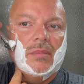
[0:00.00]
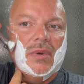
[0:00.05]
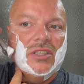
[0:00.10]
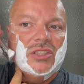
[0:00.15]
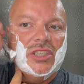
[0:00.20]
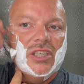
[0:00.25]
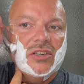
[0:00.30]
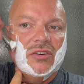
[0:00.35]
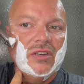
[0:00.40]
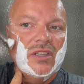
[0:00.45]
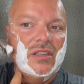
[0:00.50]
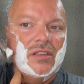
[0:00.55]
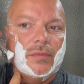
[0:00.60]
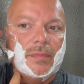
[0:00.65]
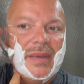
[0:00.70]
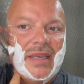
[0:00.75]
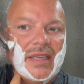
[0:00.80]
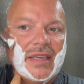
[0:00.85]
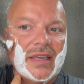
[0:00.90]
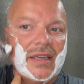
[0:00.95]
but generally
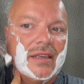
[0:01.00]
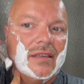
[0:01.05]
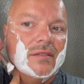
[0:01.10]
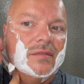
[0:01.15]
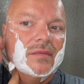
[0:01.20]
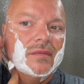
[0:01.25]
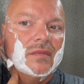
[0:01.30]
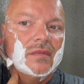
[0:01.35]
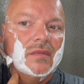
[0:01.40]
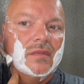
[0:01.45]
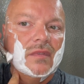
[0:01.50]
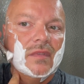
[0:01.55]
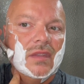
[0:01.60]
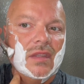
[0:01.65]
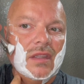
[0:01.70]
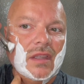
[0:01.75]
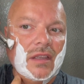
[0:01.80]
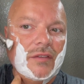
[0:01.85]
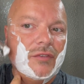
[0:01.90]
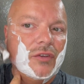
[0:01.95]
speaking,
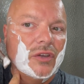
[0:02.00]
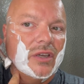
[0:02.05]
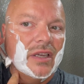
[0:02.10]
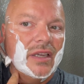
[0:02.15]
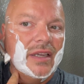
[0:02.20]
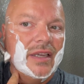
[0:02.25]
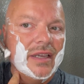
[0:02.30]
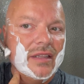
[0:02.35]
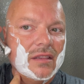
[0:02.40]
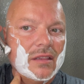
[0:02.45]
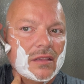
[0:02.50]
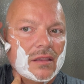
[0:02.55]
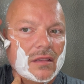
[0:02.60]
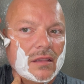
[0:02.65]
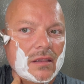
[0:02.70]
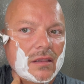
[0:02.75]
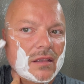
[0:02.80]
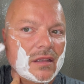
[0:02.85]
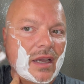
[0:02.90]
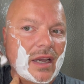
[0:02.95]
if you can get
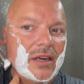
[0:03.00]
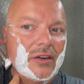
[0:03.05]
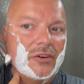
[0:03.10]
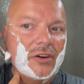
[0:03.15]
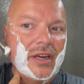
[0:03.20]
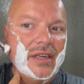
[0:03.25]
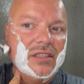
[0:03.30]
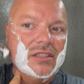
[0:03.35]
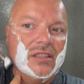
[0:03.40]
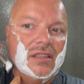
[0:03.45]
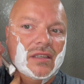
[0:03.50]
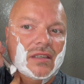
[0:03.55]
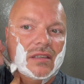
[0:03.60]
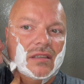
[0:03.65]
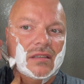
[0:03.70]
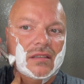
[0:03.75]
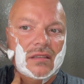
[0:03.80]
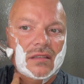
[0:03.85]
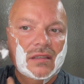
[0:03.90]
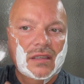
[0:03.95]
hydration
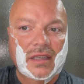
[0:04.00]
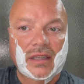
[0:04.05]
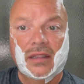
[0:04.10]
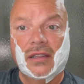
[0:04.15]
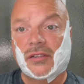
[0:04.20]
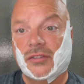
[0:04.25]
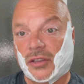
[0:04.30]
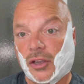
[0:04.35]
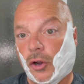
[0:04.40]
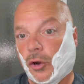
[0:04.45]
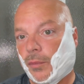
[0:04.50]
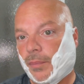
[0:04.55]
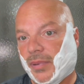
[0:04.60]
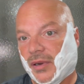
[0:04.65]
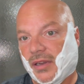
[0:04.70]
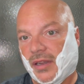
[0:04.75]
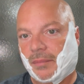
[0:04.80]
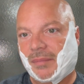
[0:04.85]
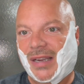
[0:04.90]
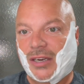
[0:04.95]
in the soap
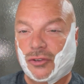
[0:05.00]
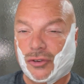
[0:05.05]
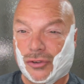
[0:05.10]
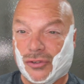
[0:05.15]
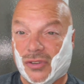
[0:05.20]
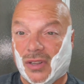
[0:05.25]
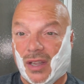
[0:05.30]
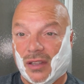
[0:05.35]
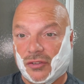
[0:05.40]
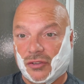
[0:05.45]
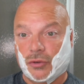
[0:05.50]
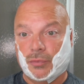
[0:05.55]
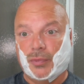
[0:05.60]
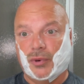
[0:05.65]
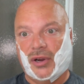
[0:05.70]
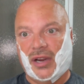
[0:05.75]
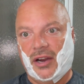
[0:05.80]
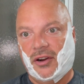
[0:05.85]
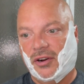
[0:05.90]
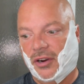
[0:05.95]
and make sure it's not
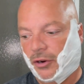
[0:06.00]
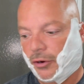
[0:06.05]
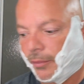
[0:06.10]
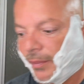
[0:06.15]
super airy or